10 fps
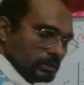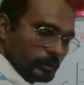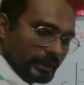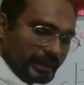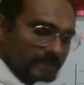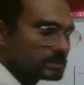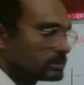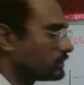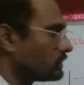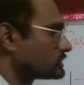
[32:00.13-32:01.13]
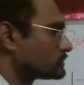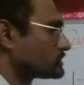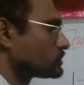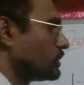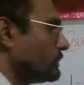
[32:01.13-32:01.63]
whereas those
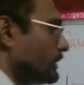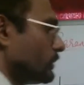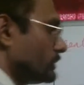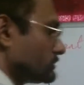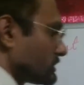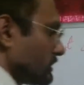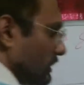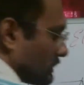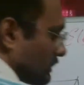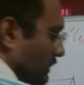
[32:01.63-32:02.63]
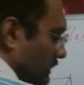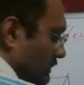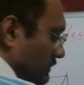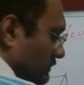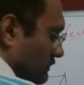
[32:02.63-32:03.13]
which obey Ohm's law are
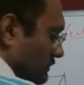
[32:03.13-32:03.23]
called